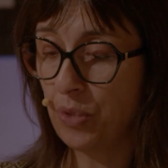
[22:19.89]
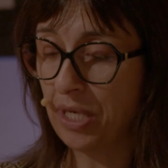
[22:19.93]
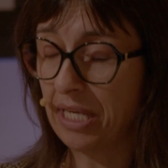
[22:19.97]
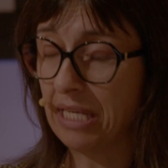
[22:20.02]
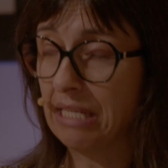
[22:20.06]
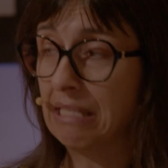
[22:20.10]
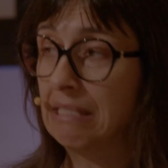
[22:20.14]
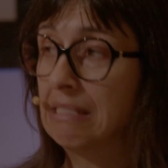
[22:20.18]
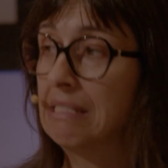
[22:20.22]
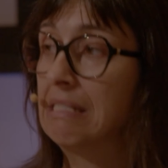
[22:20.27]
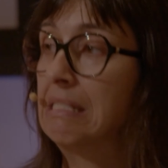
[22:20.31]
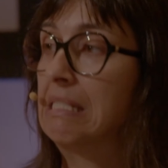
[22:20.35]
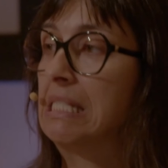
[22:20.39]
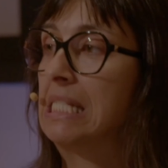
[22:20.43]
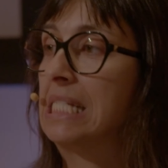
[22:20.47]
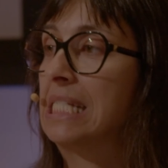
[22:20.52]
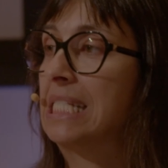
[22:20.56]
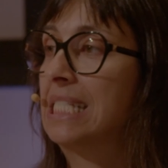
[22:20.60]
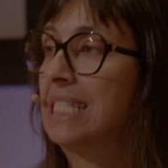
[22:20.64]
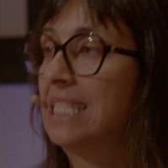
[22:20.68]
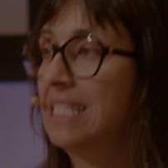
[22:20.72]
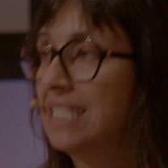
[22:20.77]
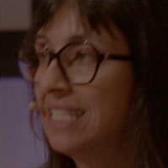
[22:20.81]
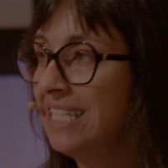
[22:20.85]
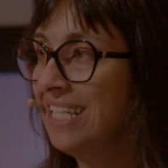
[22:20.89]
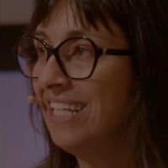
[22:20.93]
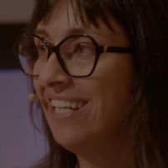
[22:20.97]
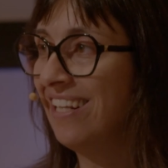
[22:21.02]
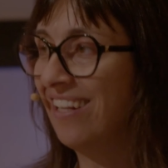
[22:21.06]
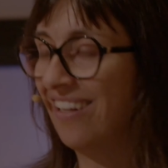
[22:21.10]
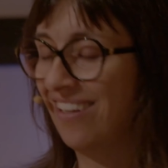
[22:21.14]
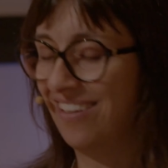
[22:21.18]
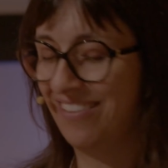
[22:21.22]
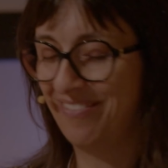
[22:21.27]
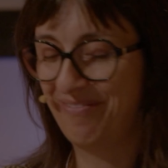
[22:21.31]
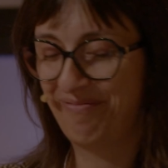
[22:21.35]
we
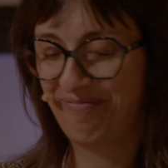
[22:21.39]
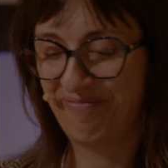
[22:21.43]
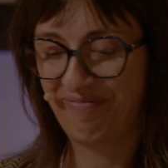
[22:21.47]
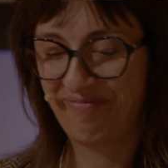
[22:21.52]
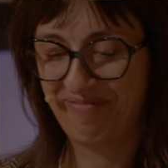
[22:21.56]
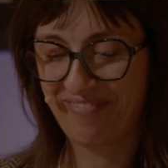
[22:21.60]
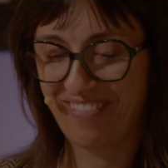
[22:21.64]
still